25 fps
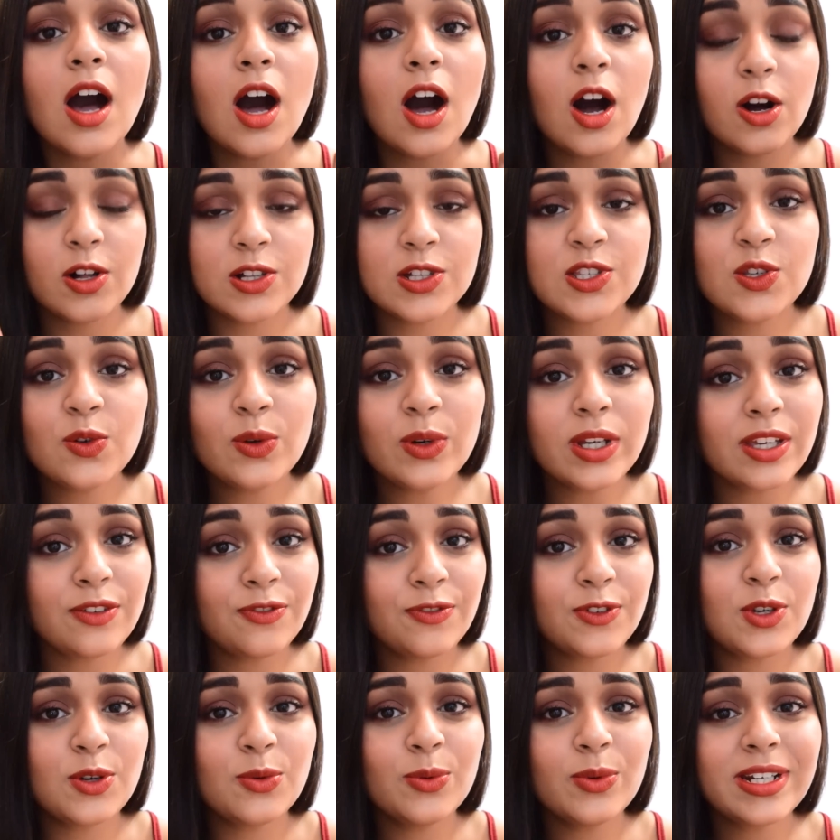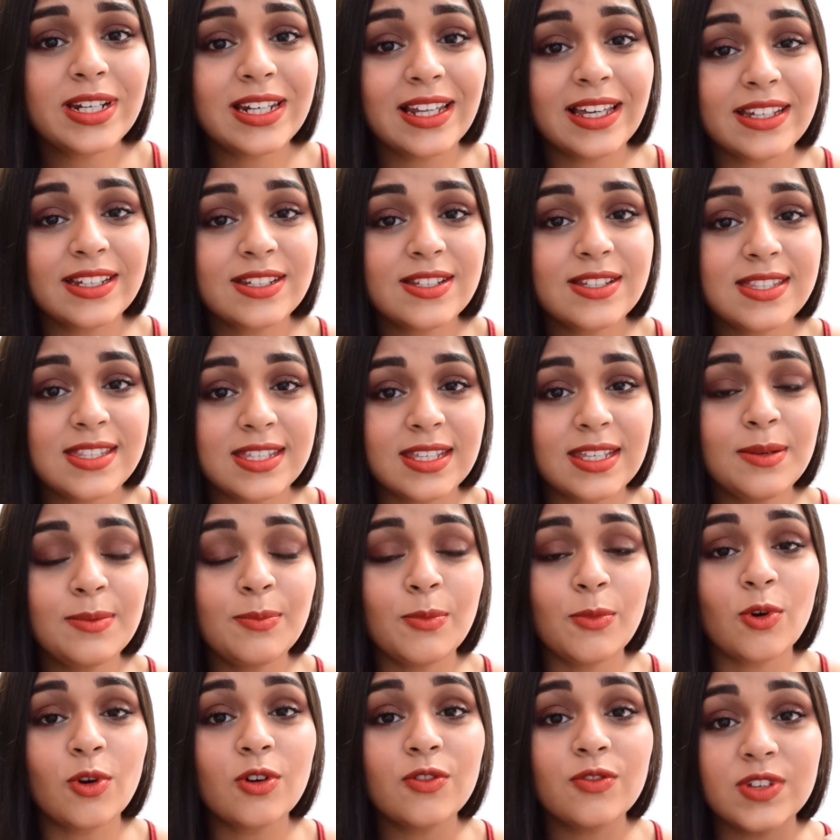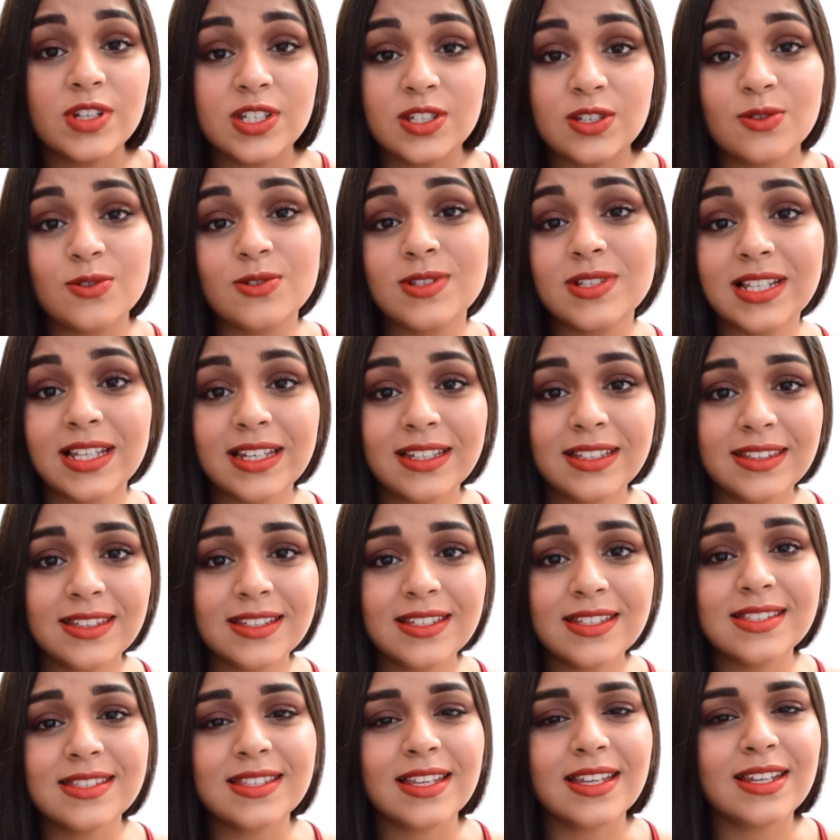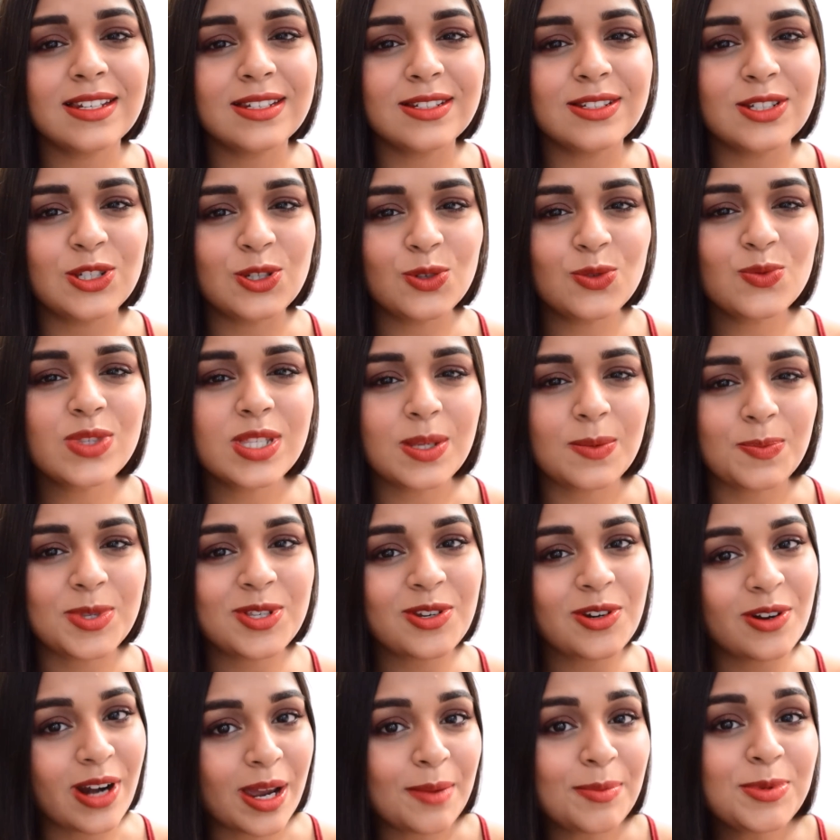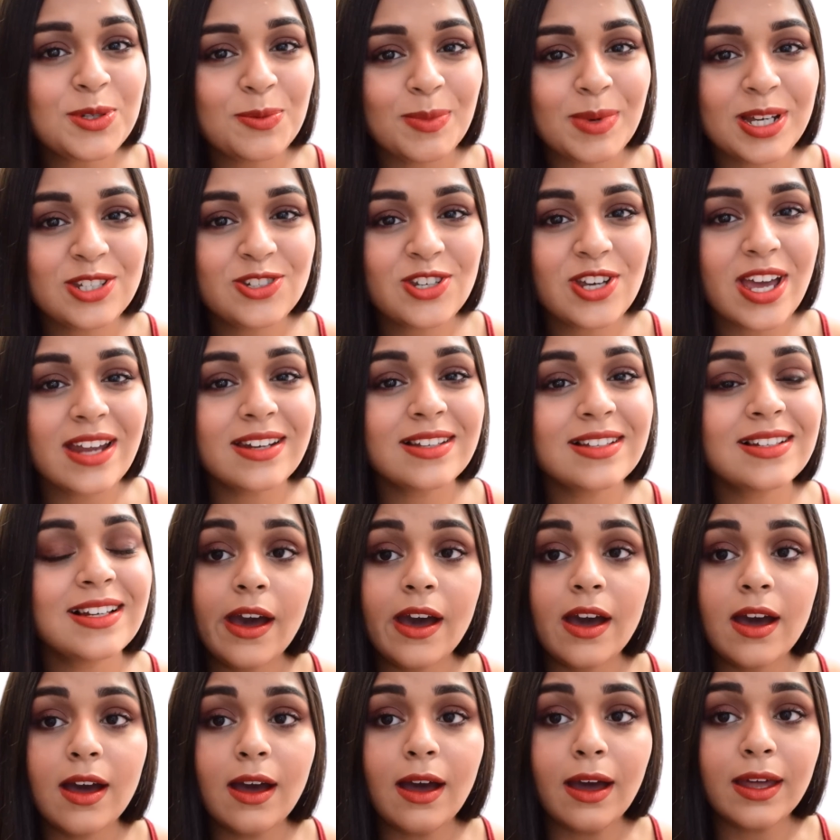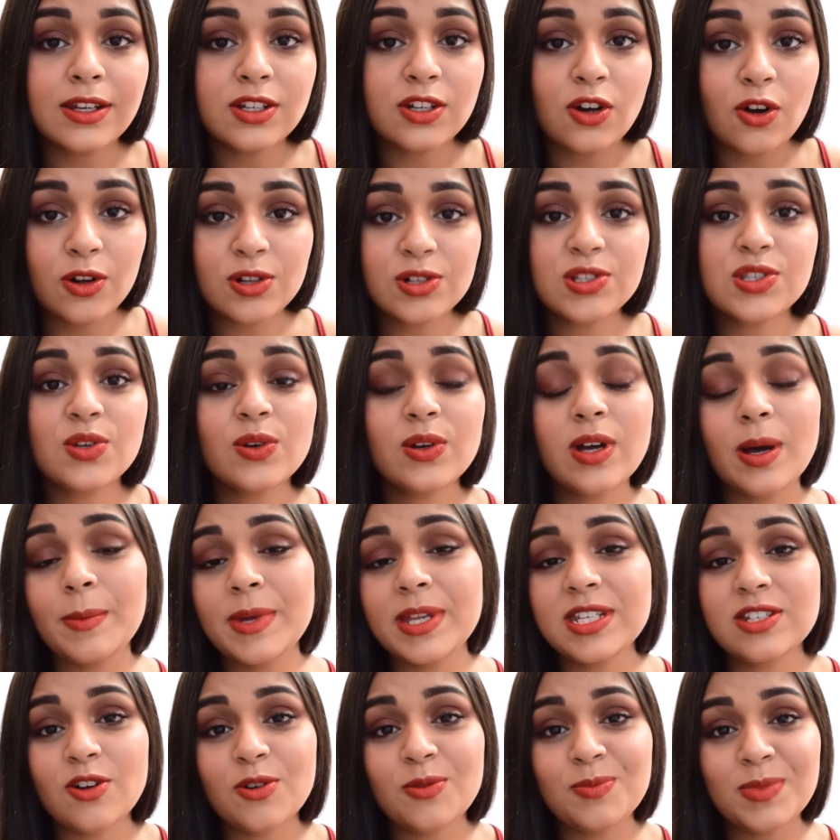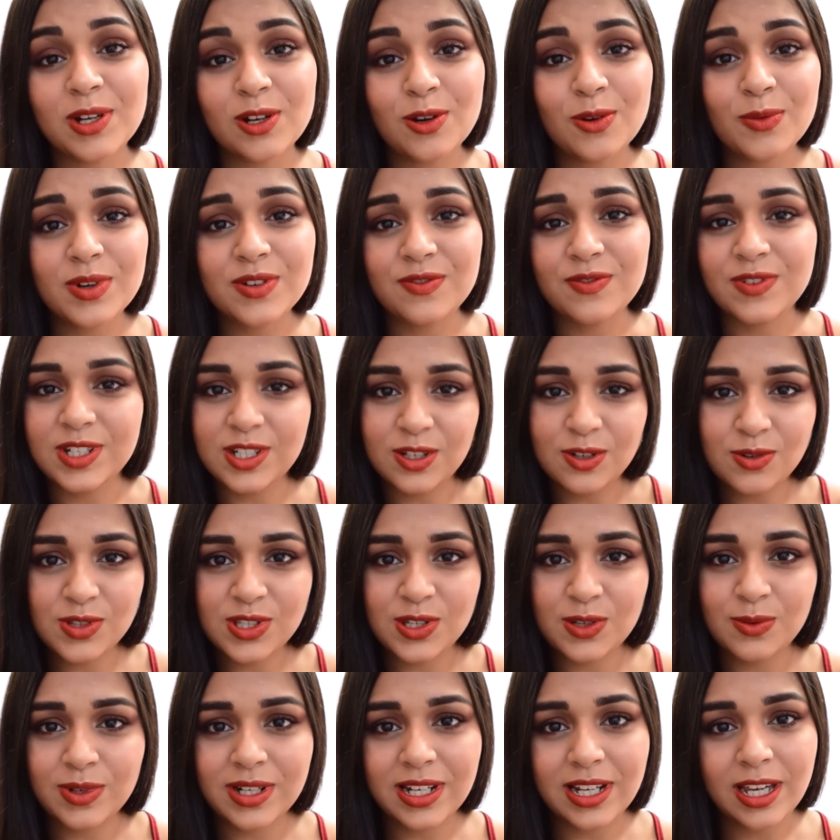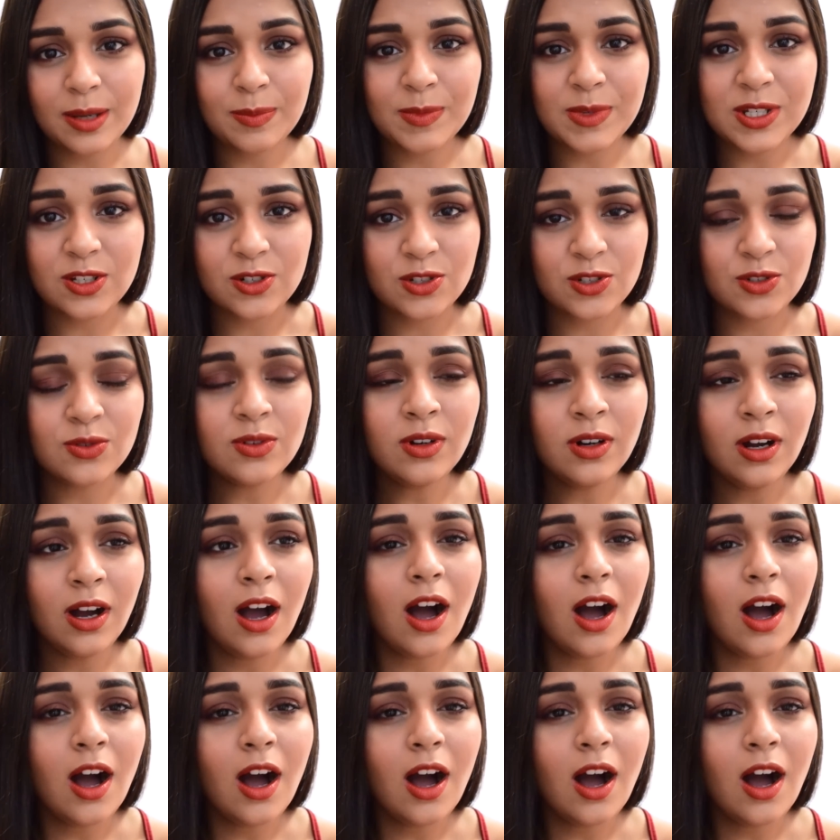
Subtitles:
Also, if you would like to see more videos like this, then do subscribe to my channel and also comment down below what videos you would like me to do.